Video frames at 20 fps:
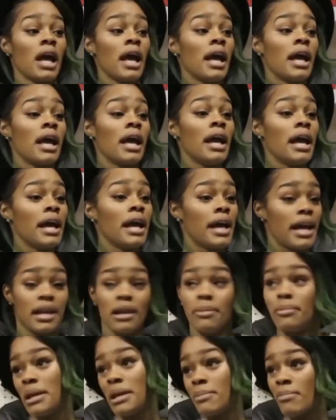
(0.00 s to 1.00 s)
the involvement of
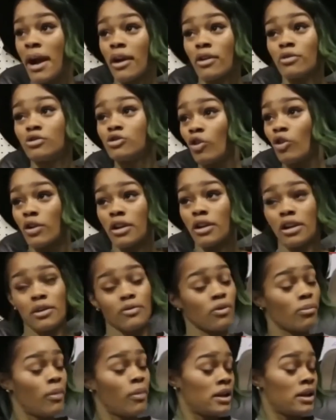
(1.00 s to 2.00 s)
Eamon Shumpert,
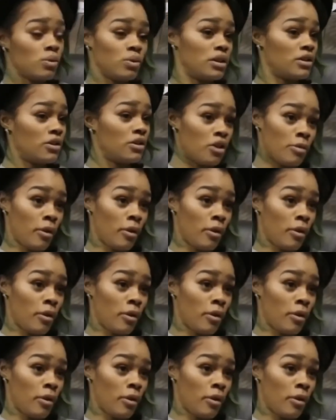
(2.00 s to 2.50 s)
former